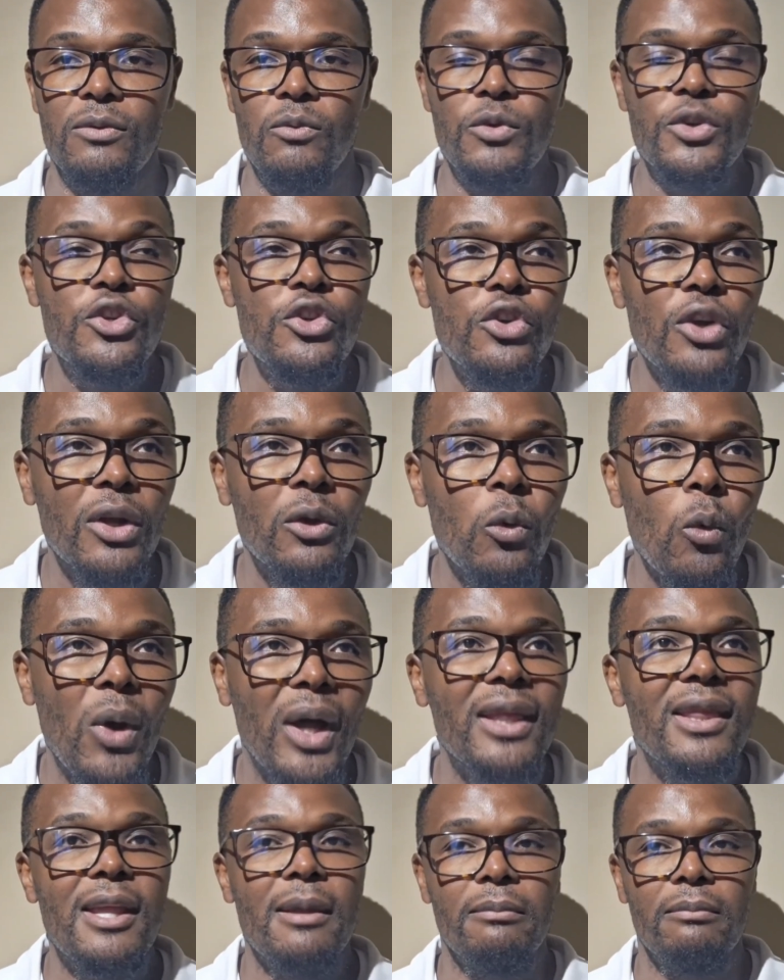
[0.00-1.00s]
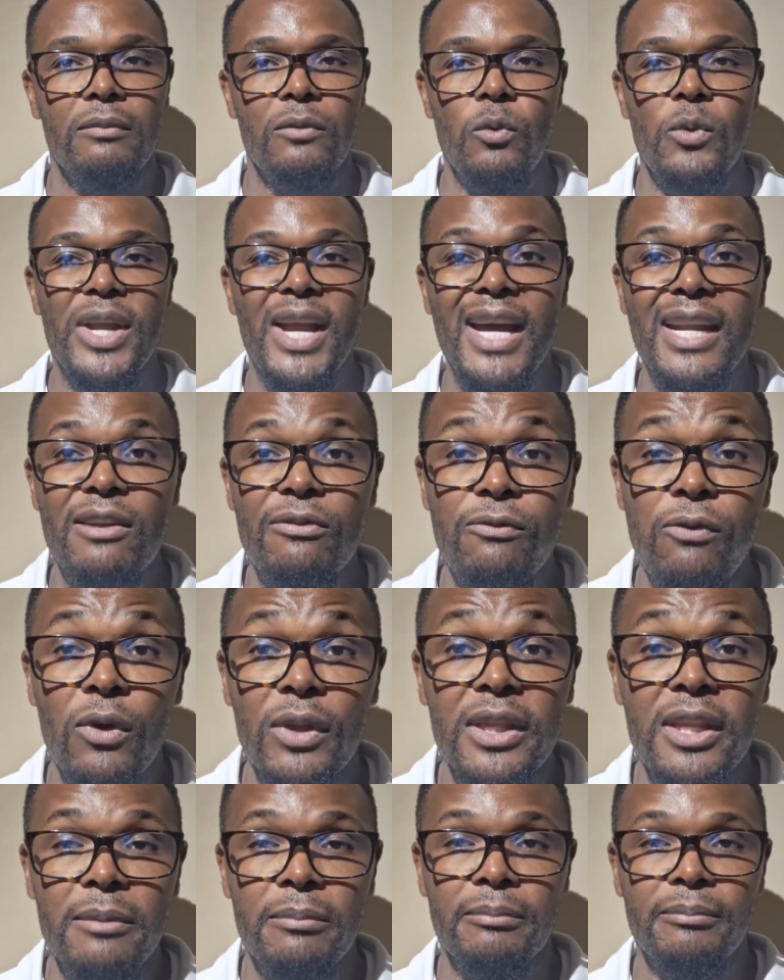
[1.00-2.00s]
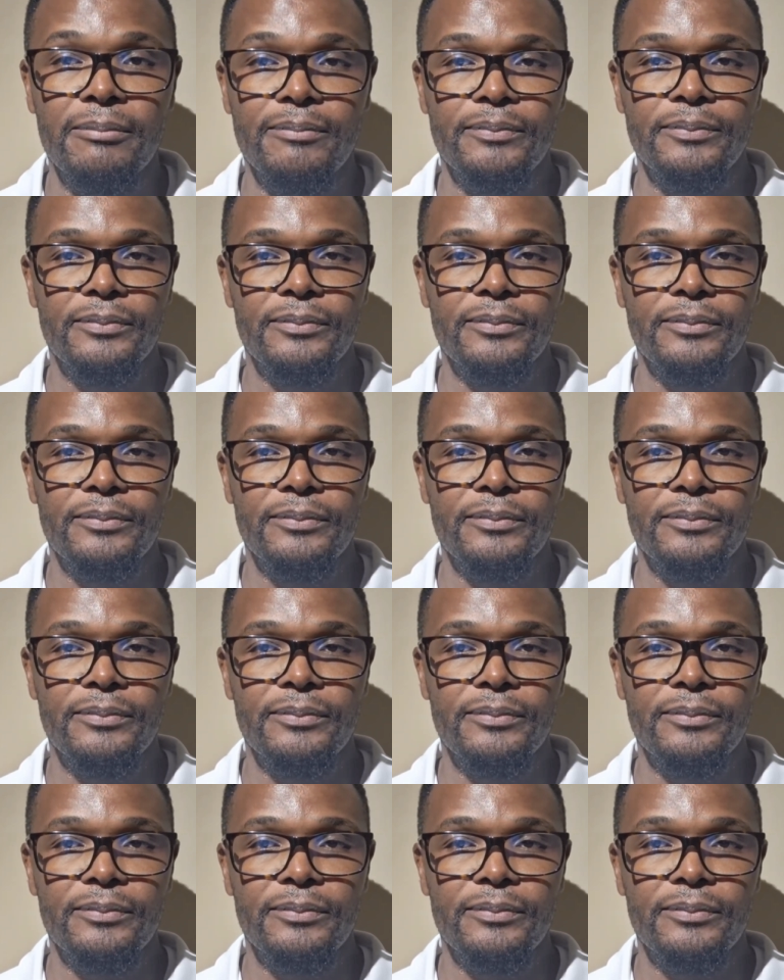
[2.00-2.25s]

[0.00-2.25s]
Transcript: We do not want them. We can't afford them.